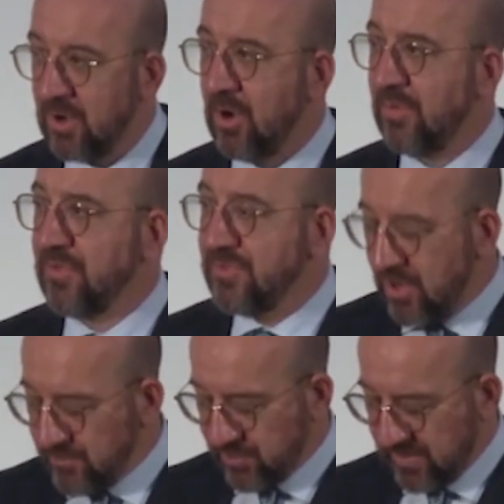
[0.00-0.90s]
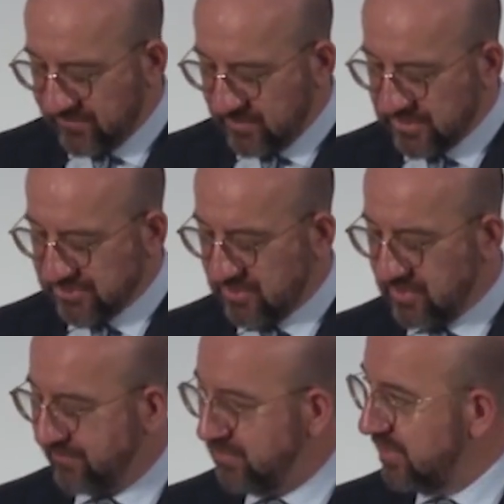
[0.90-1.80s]
on the non-proliferation
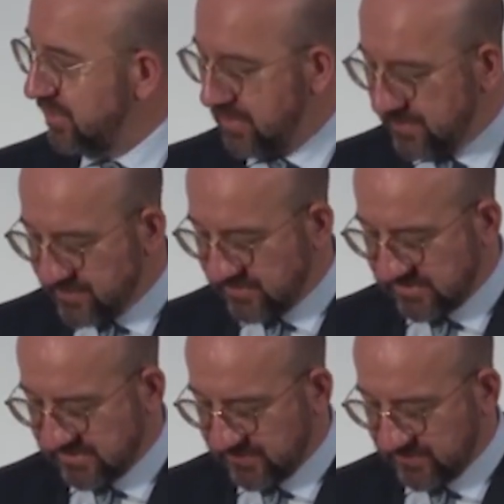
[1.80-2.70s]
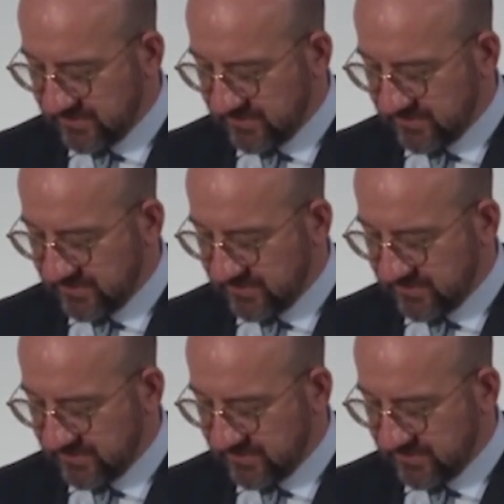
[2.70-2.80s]
of nuclear weapons.